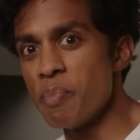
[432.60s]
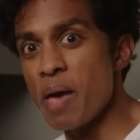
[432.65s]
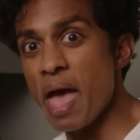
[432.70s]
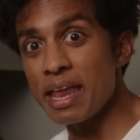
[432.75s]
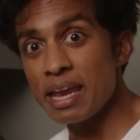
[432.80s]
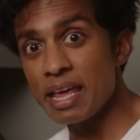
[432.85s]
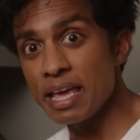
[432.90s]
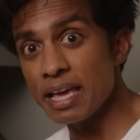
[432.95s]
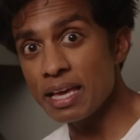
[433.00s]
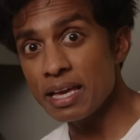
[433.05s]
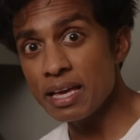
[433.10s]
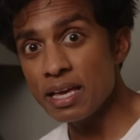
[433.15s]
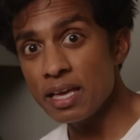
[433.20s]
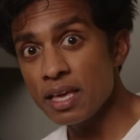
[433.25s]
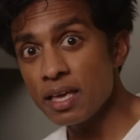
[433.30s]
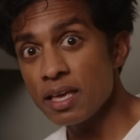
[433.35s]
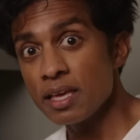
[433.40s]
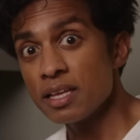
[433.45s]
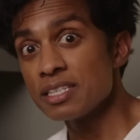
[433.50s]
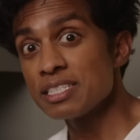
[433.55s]
bedding,
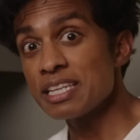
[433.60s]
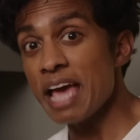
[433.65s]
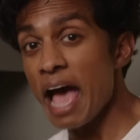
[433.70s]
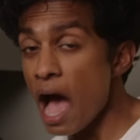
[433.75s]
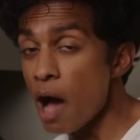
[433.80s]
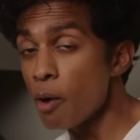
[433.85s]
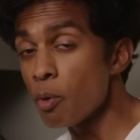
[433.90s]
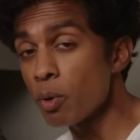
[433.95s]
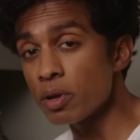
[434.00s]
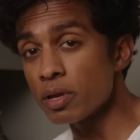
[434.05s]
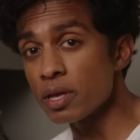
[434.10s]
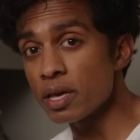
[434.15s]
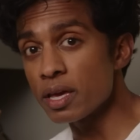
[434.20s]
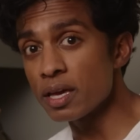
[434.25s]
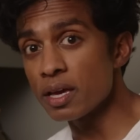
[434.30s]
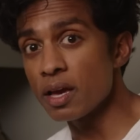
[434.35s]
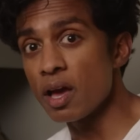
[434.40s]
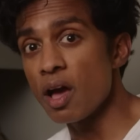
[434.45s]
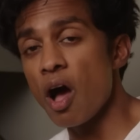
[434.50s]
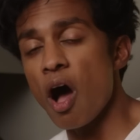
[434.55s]

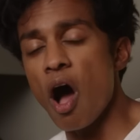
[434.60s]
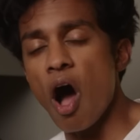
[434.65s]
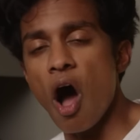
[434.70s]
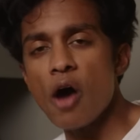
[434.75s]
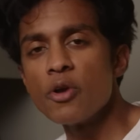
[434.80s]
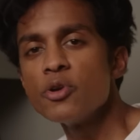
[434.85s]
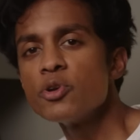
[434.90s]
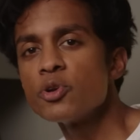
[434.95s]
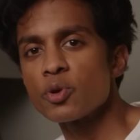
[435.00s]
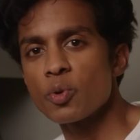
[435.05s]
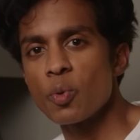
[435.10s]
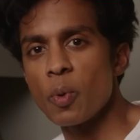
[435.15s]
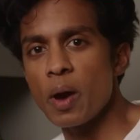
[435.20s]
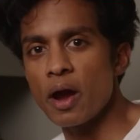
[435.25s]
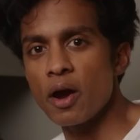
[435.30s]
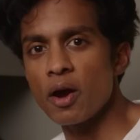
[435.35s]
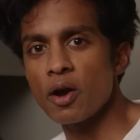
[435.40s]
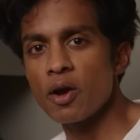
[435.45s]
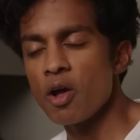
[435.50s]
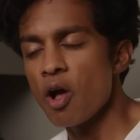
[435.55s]
toweling,
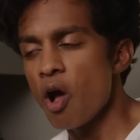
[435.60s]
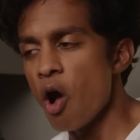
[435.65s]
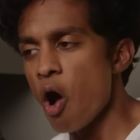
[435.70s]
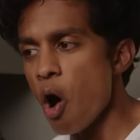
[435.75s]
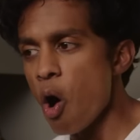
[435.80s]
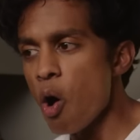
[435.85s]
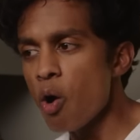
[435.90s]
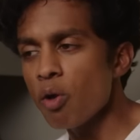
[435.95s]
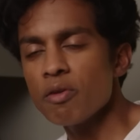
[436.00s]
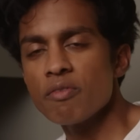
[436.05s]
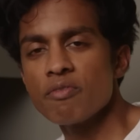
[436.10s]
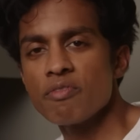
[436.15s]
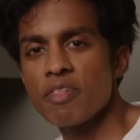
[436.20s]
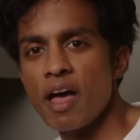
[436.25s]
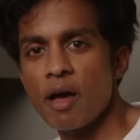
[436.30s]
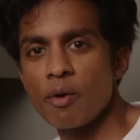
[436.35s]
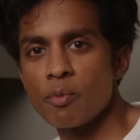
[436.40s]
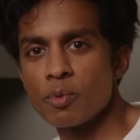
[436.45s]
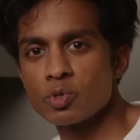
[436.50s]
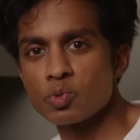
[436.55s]
underwear, all of
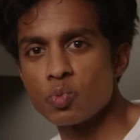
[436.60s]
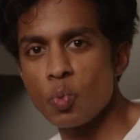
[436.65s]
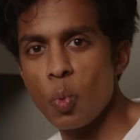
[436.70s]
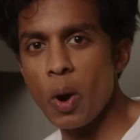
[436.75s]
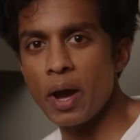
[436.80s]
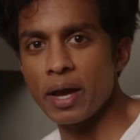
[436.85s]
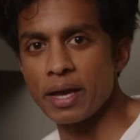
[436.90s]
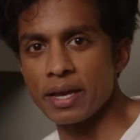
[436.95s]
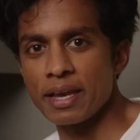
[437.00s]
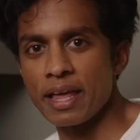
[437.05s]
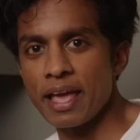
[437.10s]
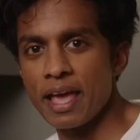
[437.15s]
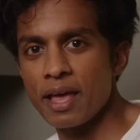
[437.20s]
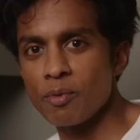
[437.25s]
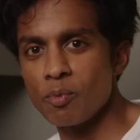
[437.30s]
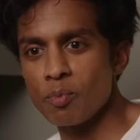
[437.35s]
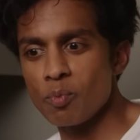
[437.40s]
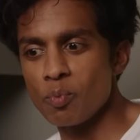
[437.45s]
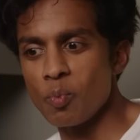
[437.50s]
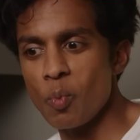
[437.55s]
that was white.
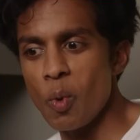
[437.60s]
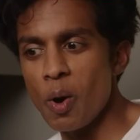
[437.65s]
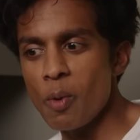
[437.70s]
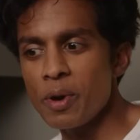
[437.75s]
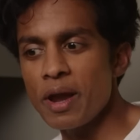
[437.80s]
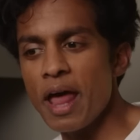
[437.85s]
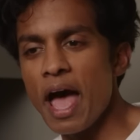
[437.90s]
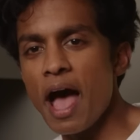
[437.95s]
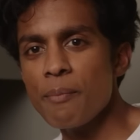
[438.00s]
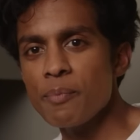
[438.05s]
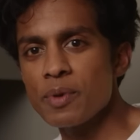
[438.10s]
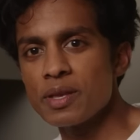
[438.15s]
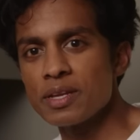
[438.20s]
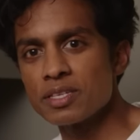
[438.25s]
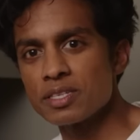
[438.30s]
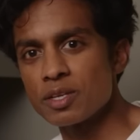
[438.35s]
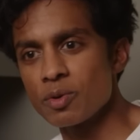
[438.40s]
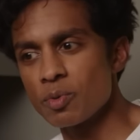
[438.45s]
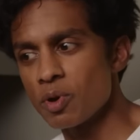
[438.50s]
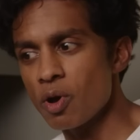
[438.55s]
And what would happen
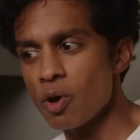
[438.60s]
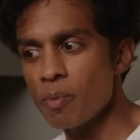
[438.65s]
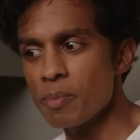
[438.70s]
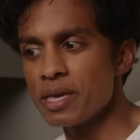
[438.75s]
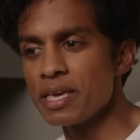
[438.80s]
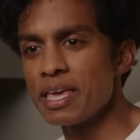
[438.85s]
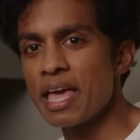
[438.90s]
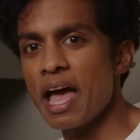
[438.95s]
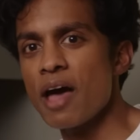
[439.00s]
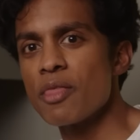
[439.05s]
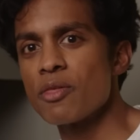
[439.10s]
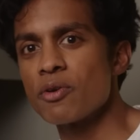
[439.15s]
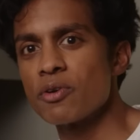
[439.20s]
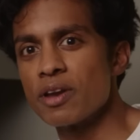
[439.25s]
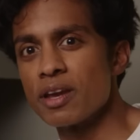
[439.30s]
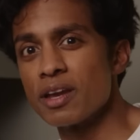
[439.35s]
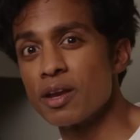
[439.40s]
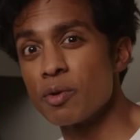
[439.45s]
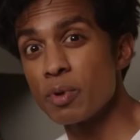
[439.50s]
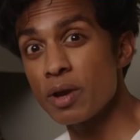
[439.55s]
is it would all be gathered
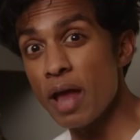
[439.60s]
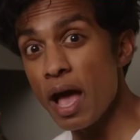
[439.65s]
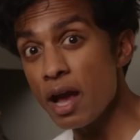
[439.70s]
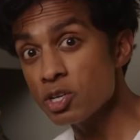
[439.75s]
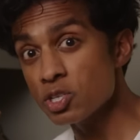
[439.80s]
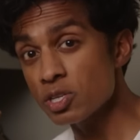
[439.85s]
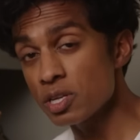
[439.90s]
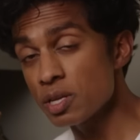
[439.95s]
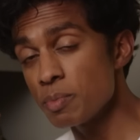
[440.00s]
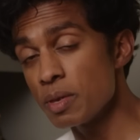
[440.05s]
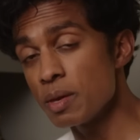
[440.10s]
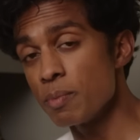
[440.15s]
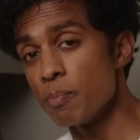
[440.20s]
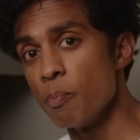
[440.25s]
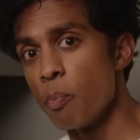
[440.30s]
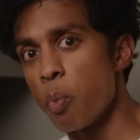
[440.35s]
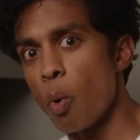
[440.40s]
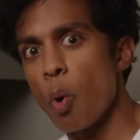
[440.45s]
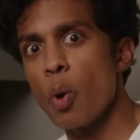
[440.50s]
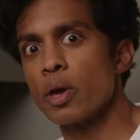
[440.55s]
and it would actually be
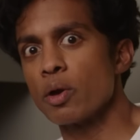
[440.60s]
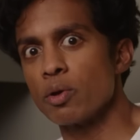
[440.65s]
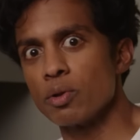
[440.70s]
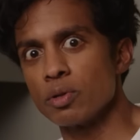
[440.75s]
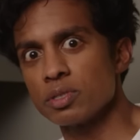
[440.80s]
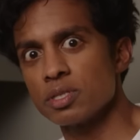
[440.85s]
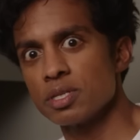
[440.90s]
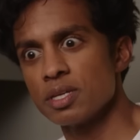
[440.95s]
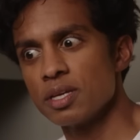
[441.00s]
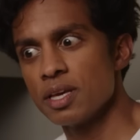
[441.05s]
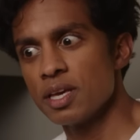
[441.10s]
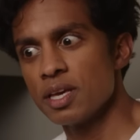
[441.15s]
boiled.